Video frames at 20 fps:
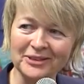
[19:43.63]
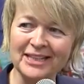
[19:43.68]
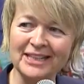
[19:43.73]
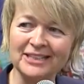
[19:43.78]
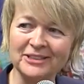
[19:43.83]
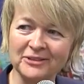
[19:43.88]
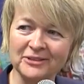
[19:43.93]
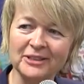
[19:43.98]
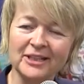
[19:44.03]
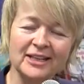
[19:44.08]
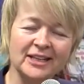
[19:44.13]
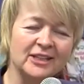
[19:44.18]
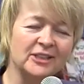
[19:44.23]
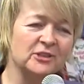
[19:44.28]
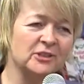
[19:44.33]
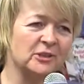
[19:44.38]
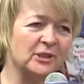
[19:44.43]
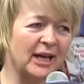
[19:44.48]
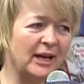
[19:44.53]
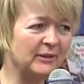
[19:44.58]
Mm-hmm. They don't mm-hmm.
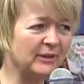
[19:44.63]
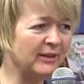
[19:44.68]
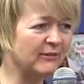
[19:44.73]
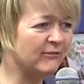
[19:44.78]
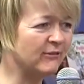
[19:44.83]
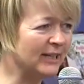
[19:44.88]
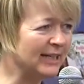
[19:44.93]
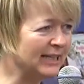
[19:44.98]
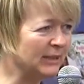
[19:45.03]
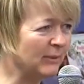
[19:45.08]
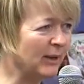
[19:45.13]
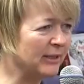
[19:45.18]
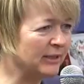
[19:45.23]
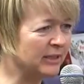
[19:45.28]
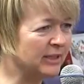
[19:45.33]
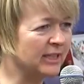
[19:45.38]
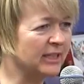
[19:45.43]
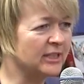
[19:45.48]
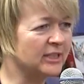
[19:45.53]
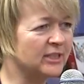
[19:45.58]
you don't know how they feel about the
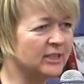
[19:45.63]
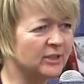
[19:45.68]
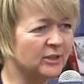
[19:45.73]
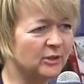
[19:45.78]
things